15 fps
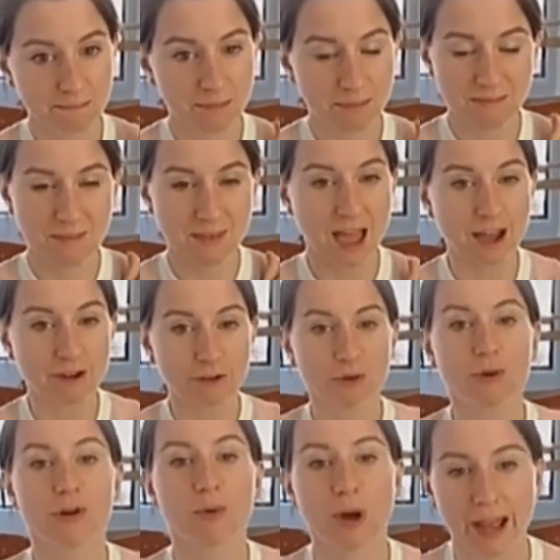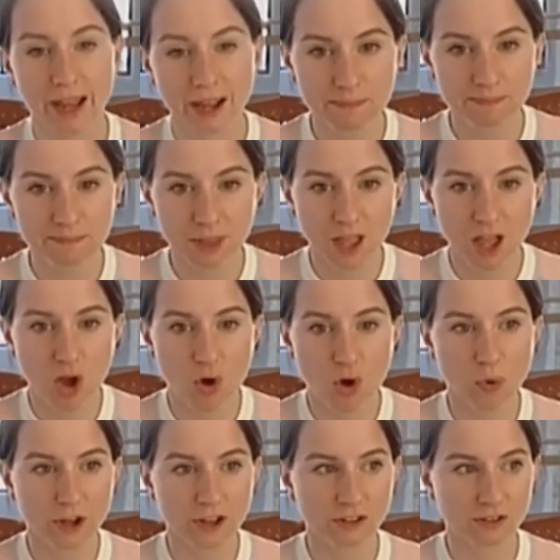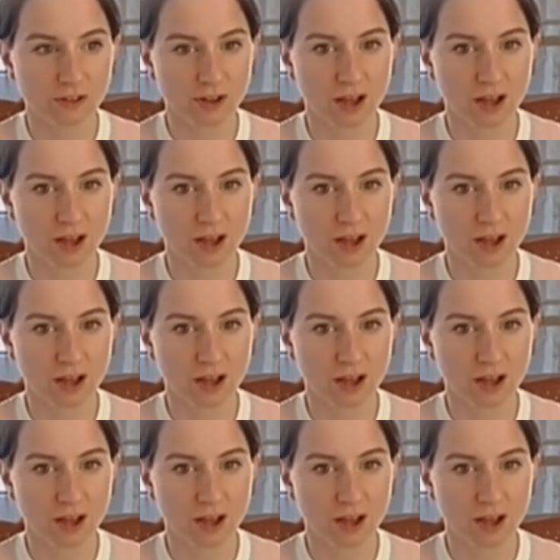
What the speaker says: everyone away was